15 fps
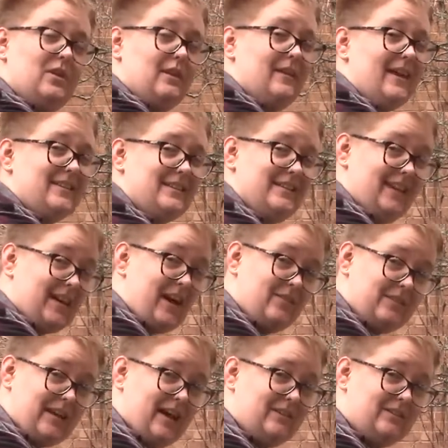to like sneak
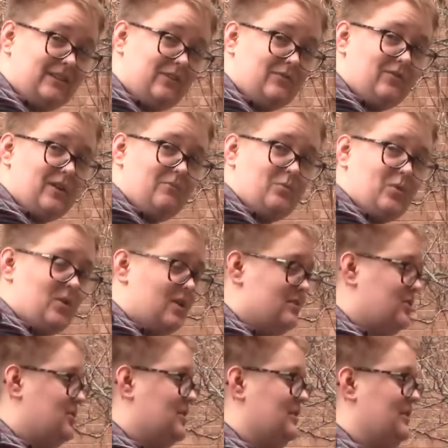outside to your front porch,